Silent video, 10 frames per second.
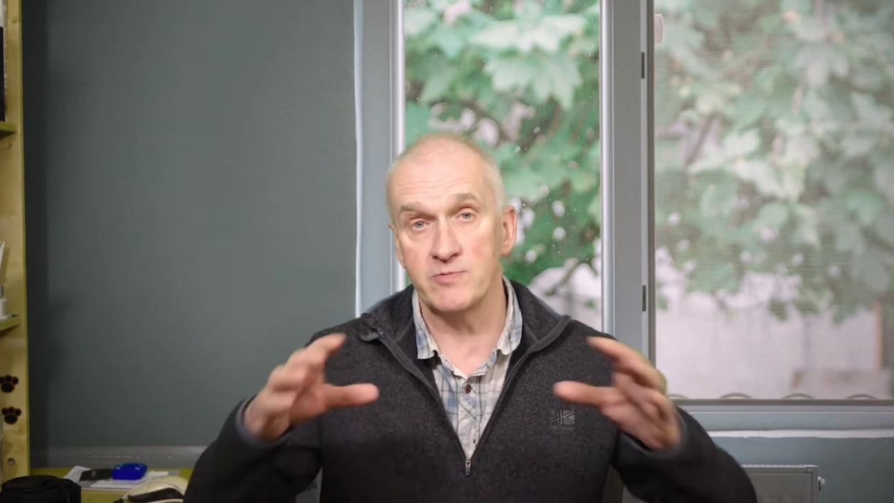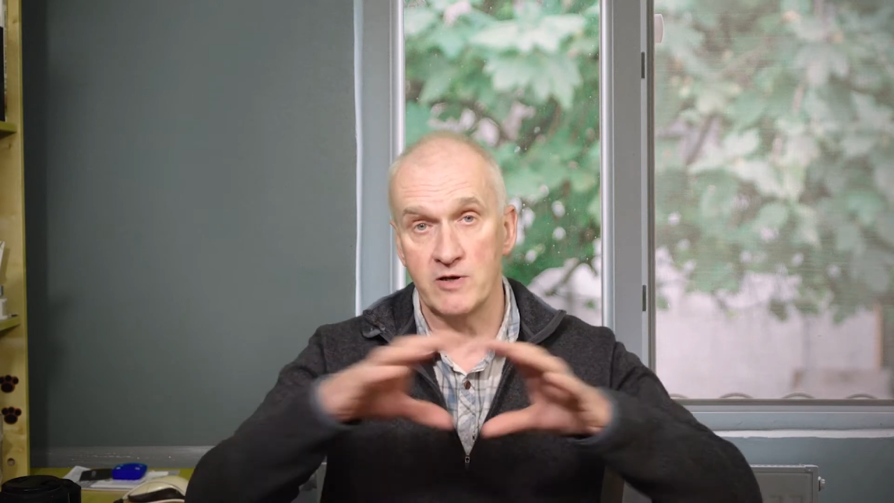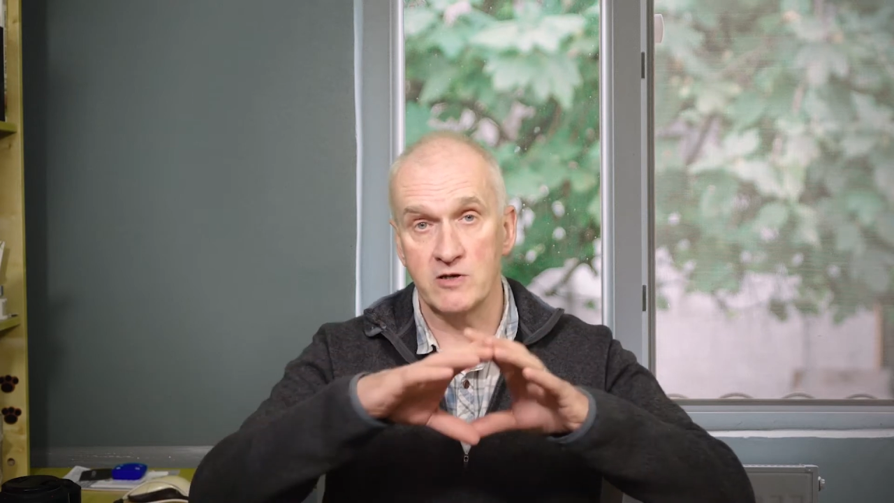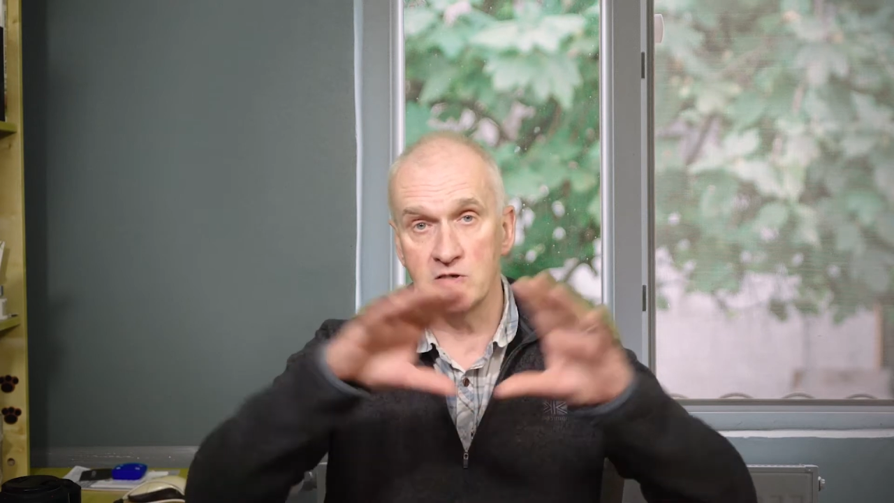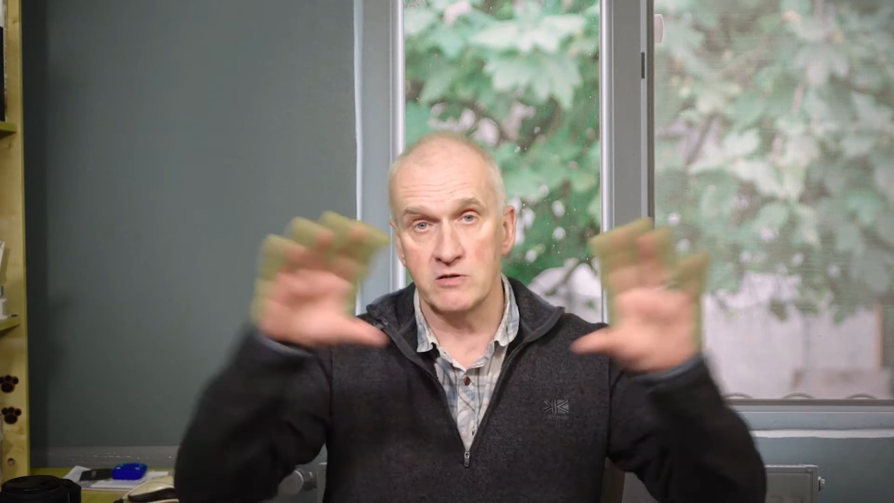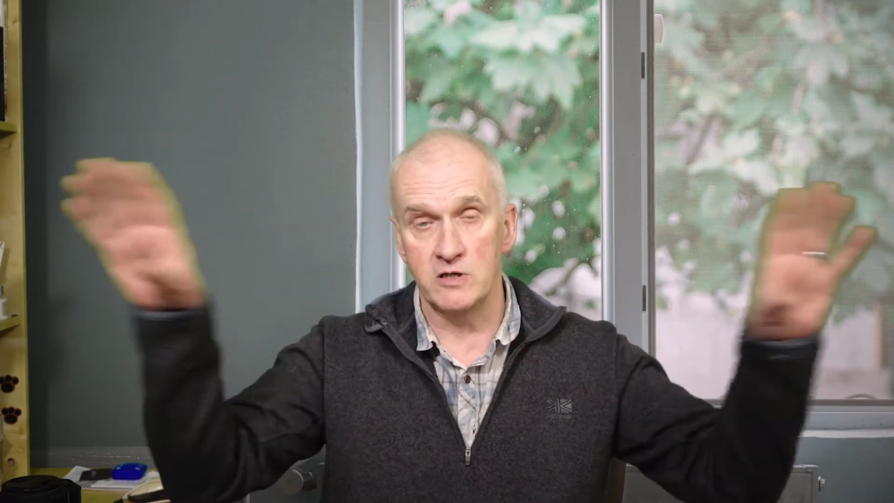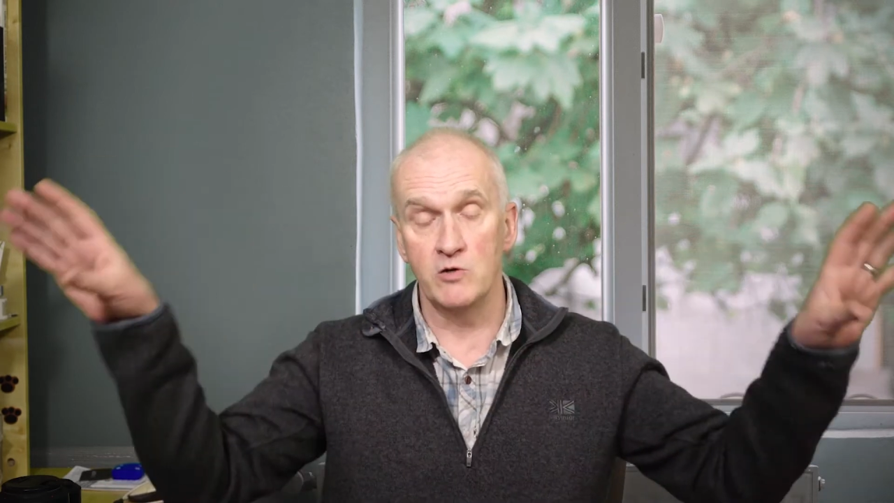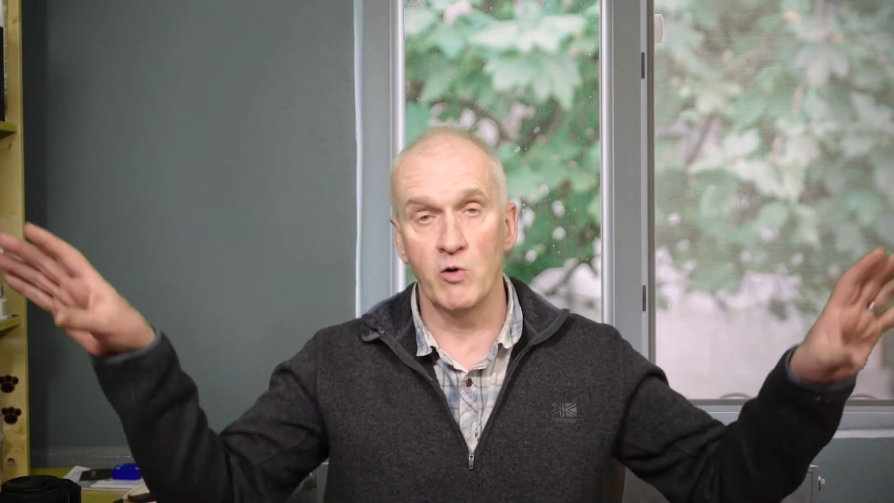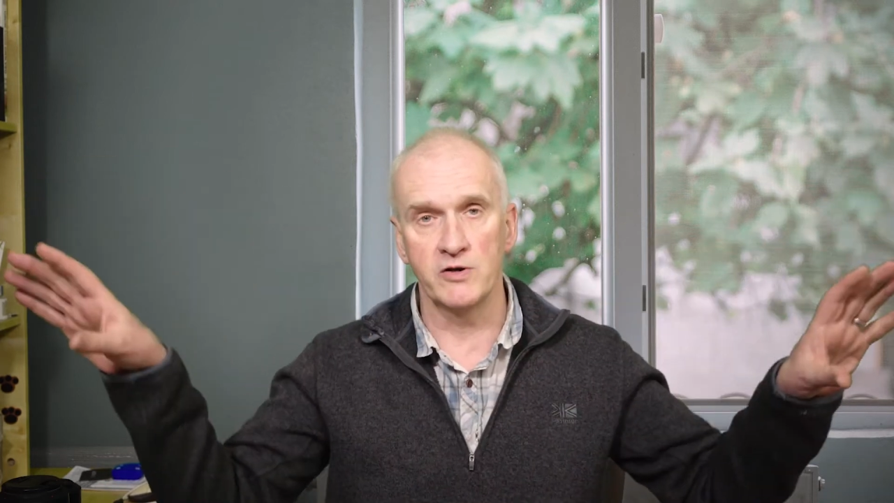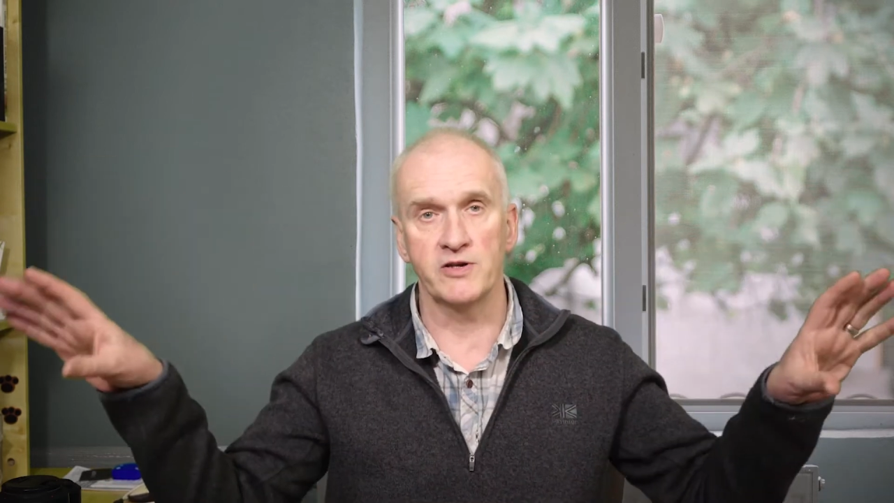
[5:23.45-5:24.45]
because you
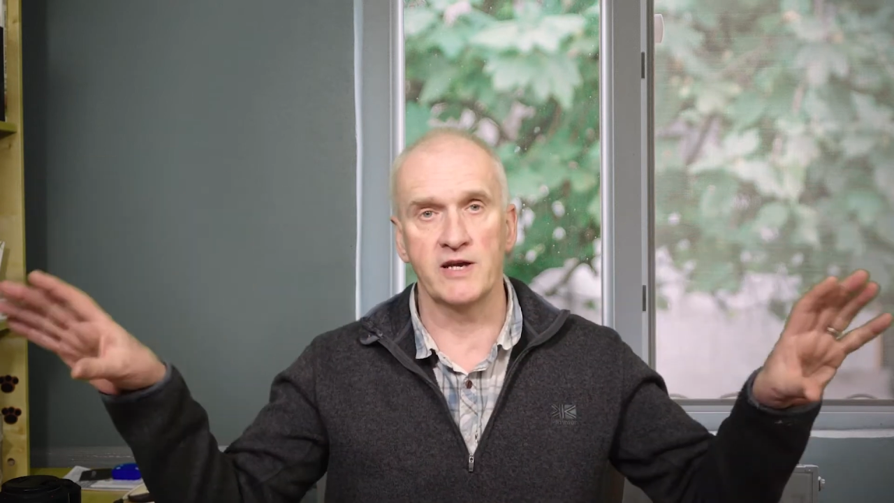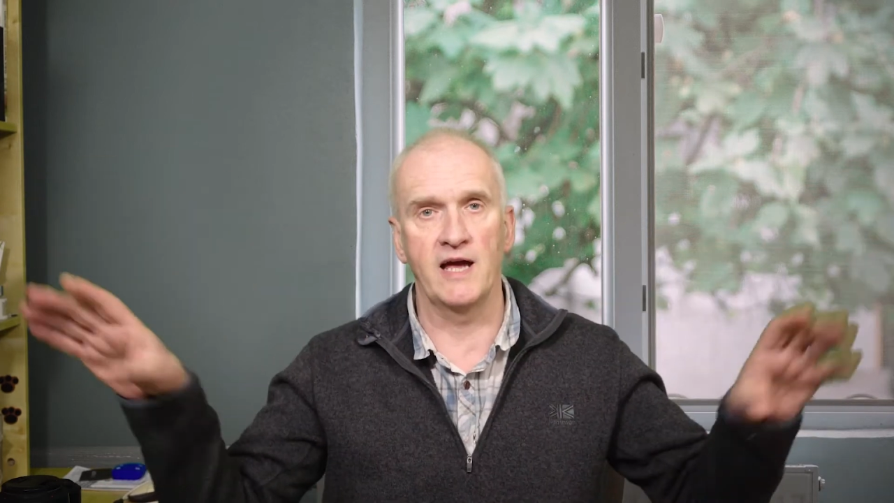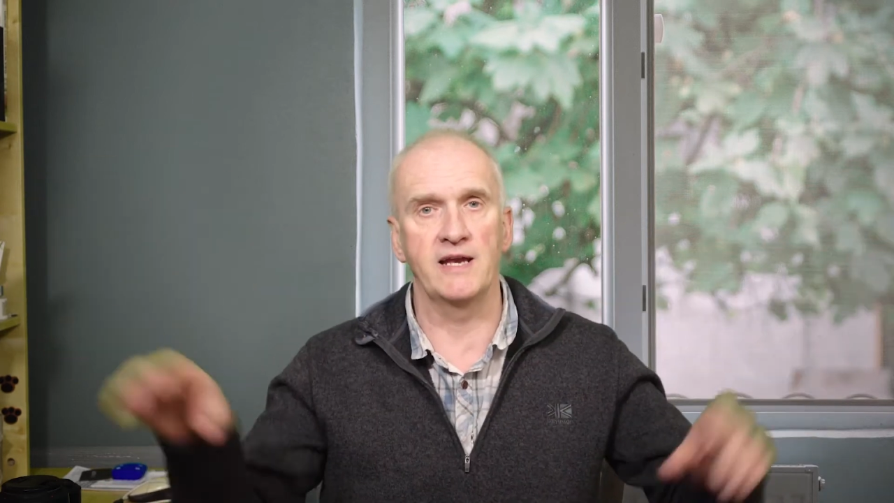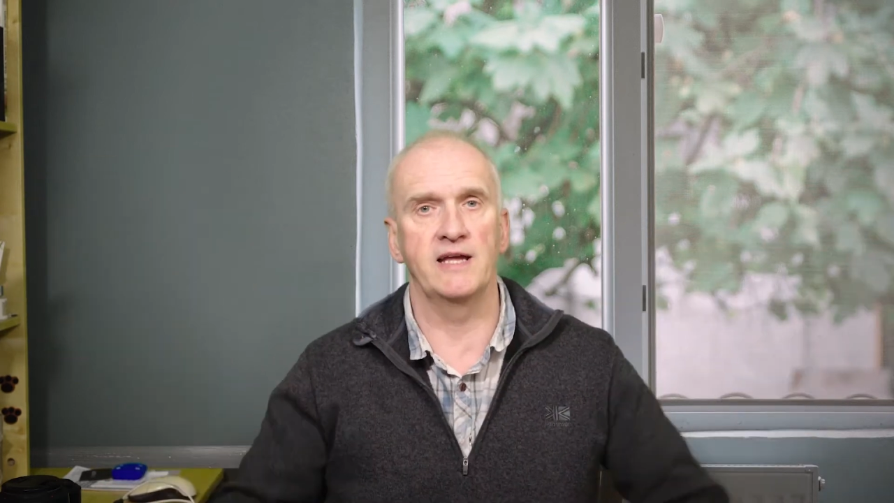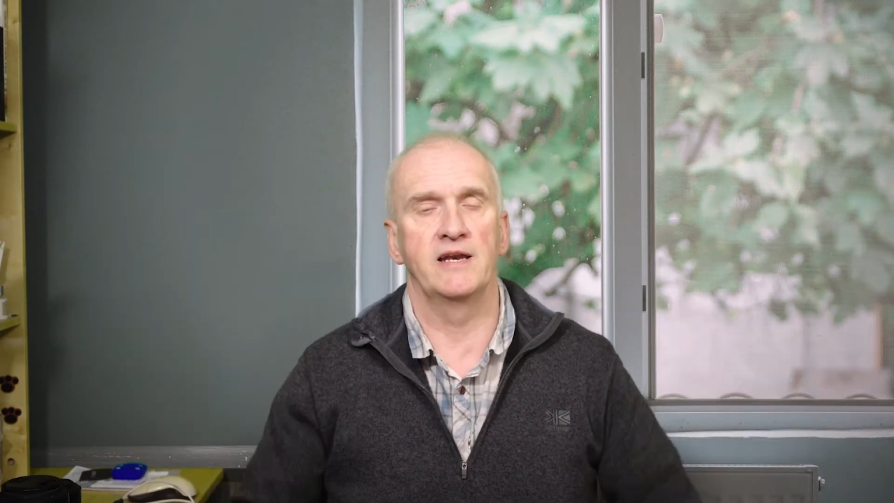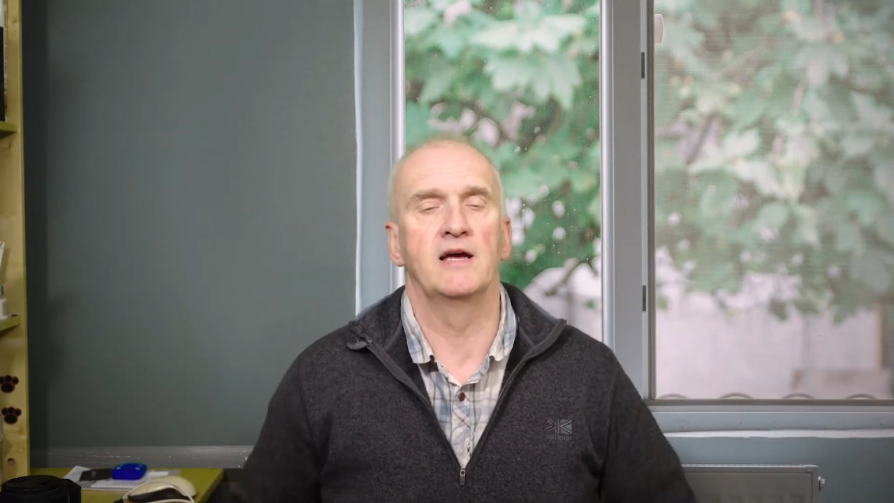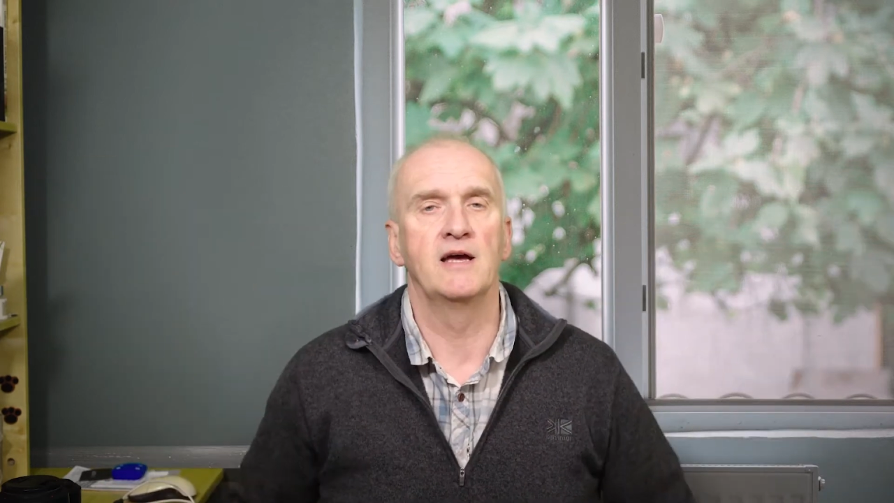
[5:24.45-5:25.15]
want to get in